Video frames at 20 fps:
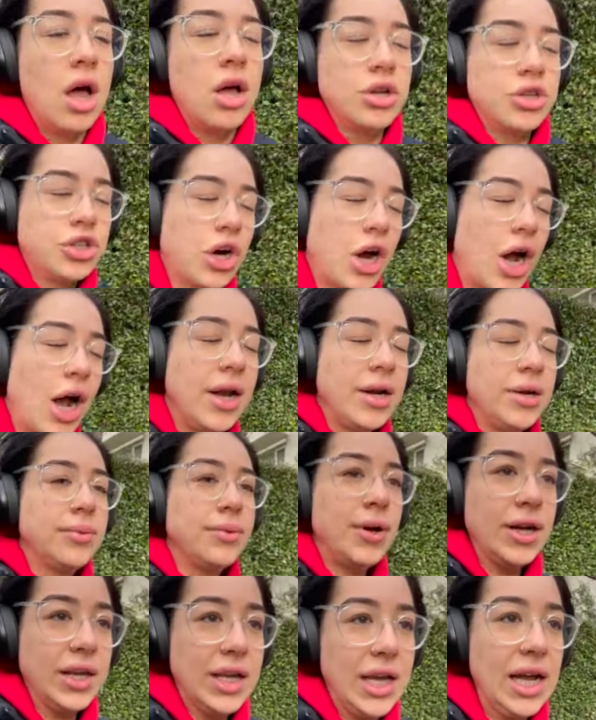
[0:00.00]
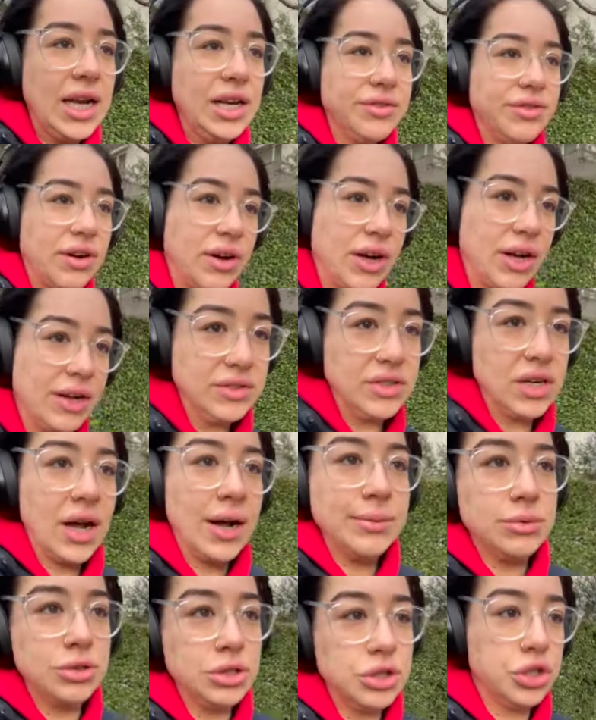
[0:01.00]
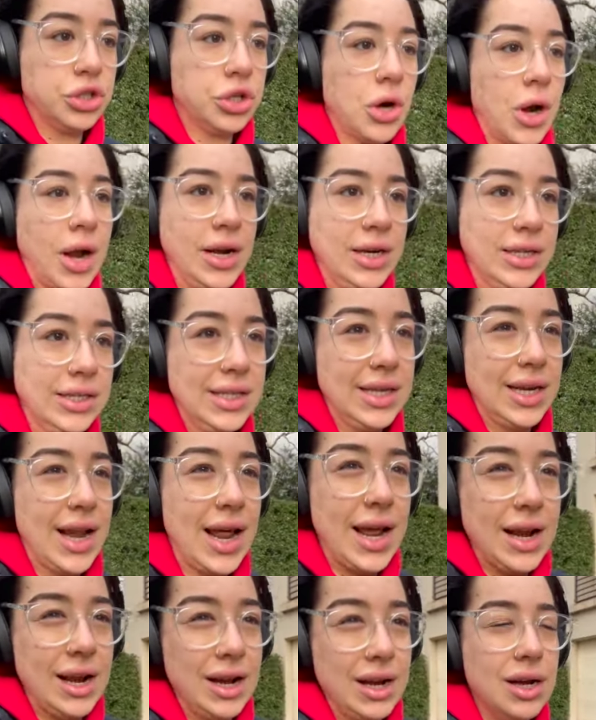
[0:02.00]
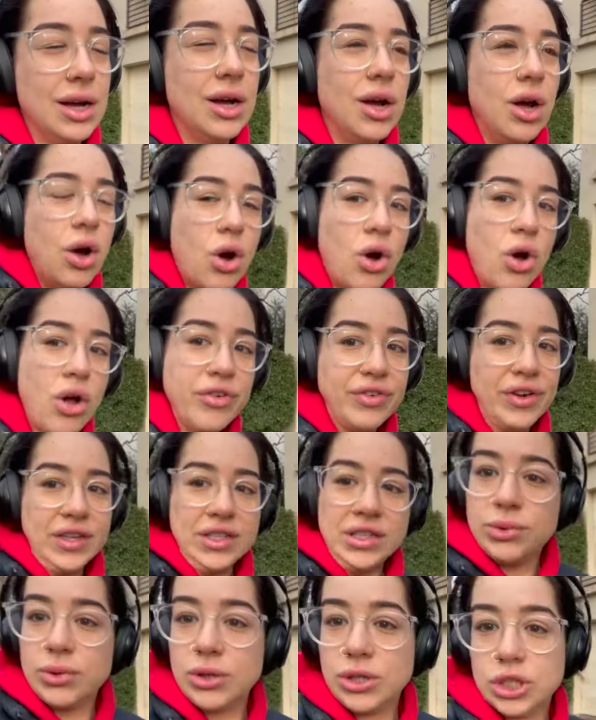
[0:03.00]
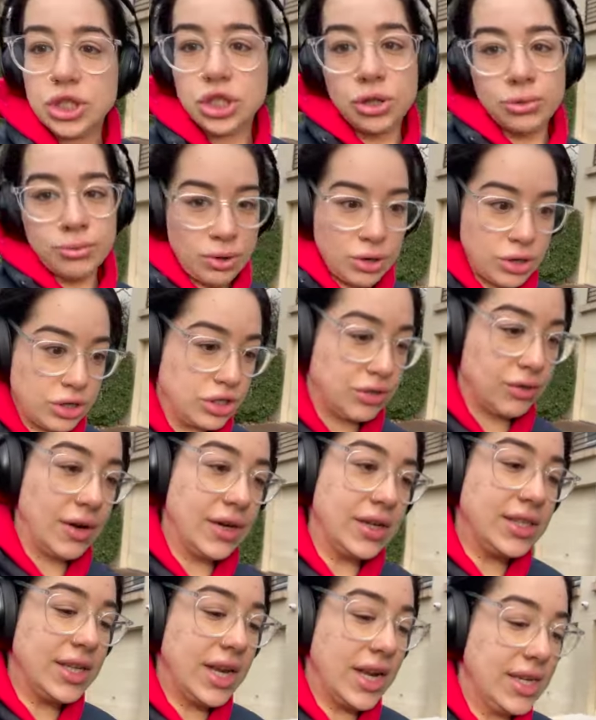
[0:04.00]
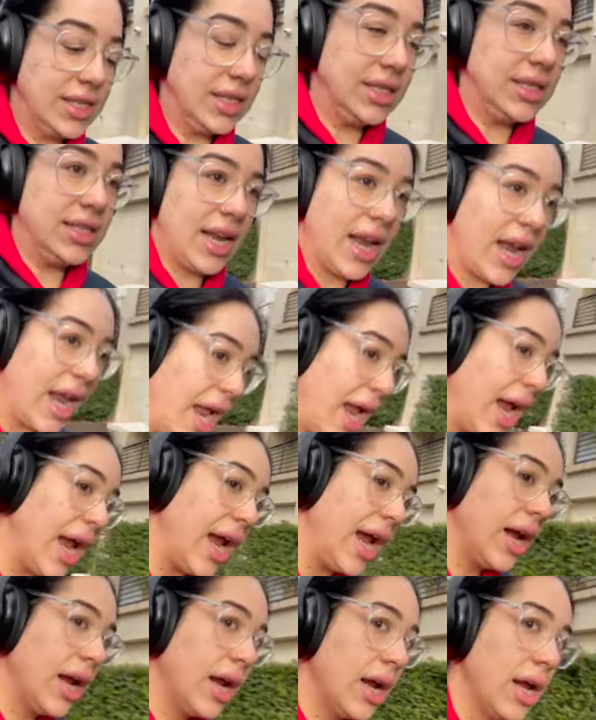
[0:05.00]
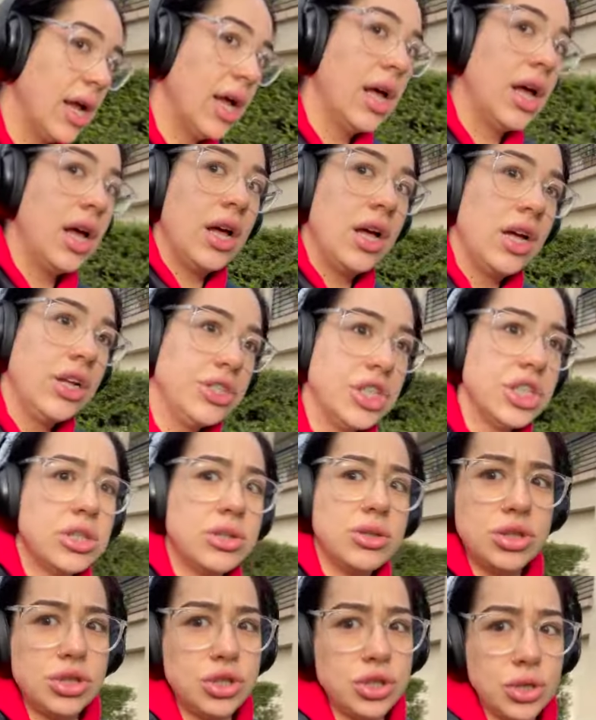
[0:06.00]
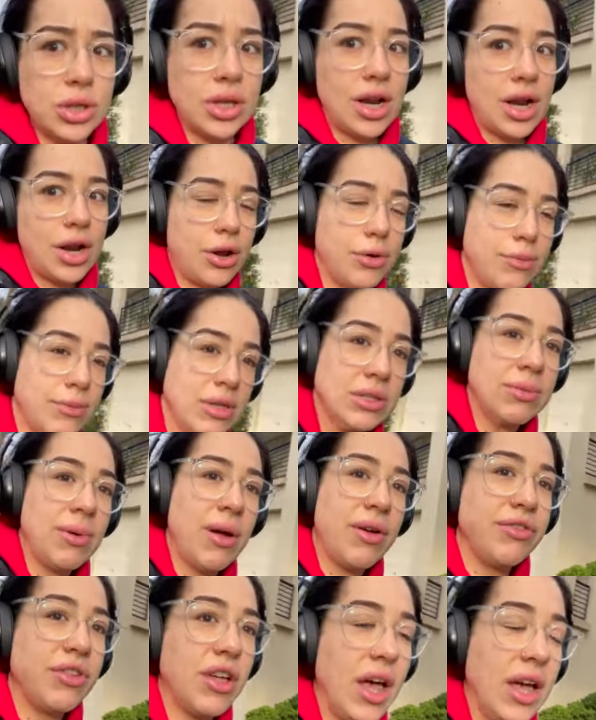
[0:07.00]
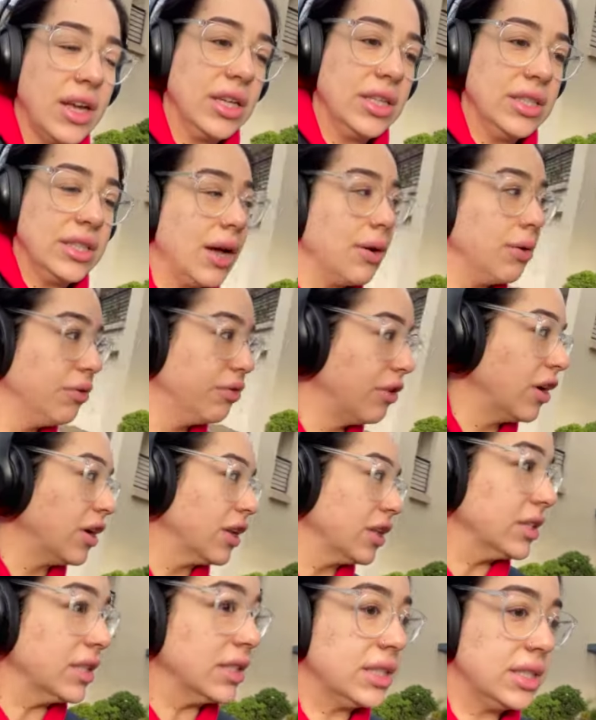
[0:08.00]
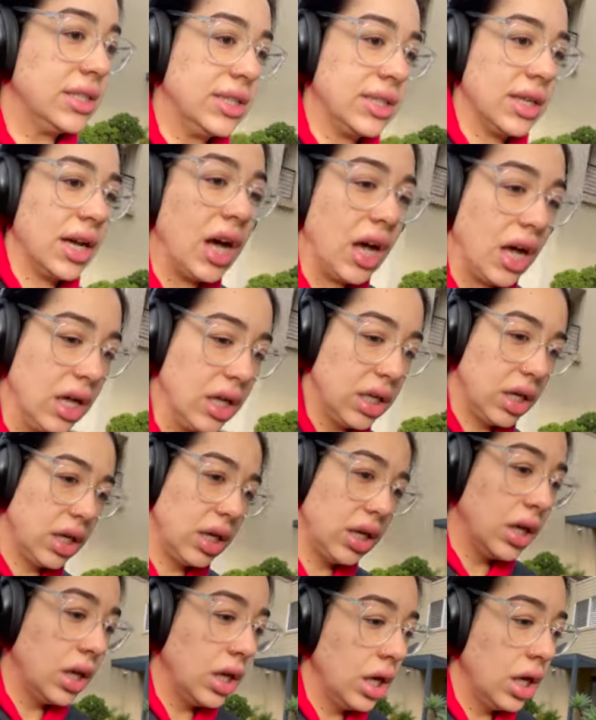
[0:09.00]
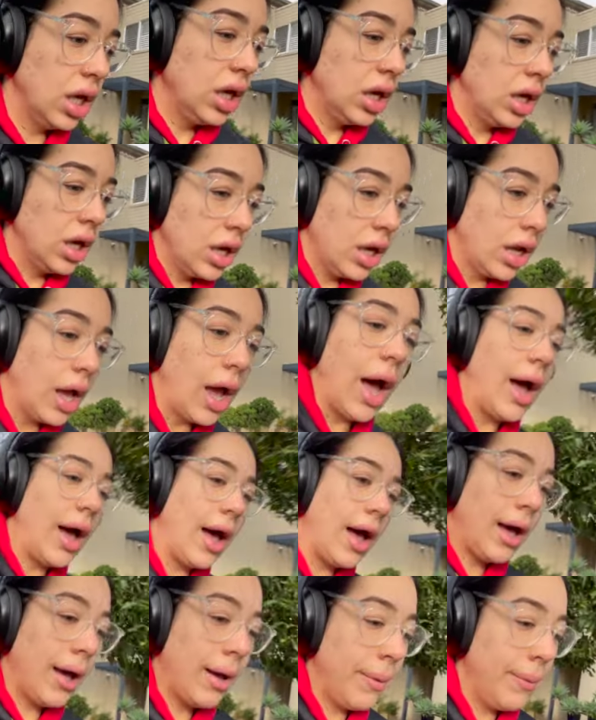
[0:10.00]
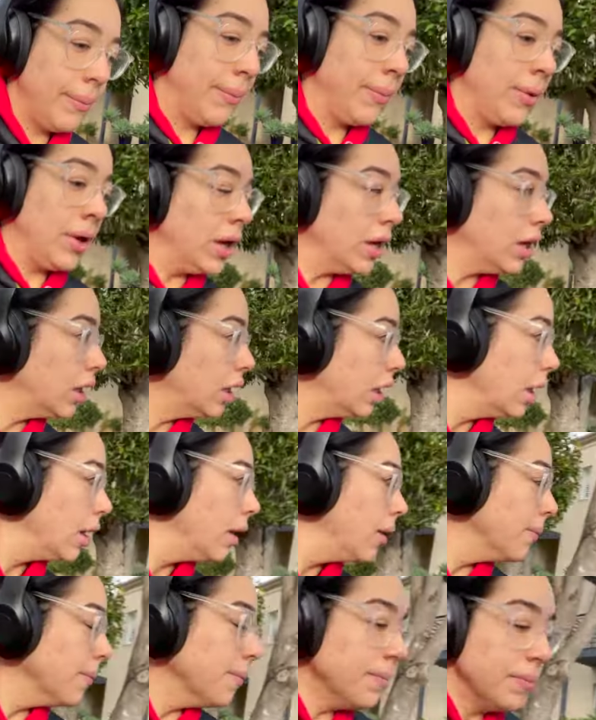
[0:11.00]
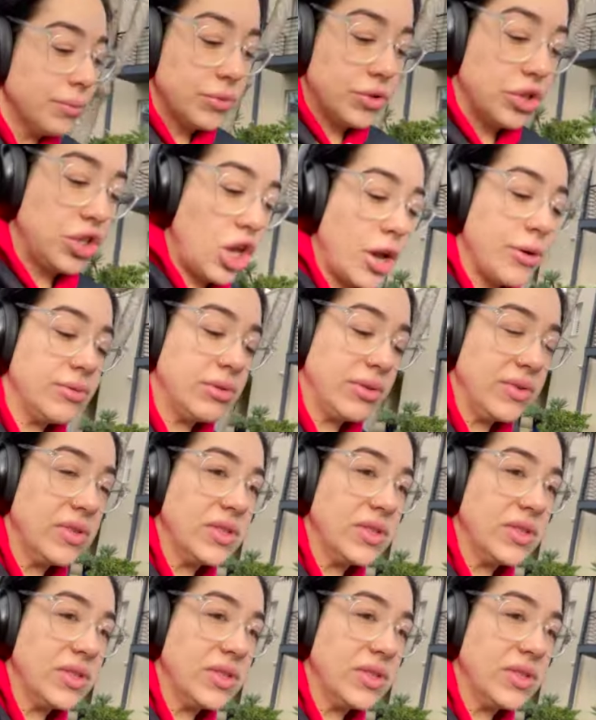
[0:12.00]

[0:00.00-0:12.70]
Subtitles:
Trying to work out if I'll have time to train today or if I switch tomorrow's rest day to today. Just to ensure that I don't miss my flight, because that would fucking suck. In terms of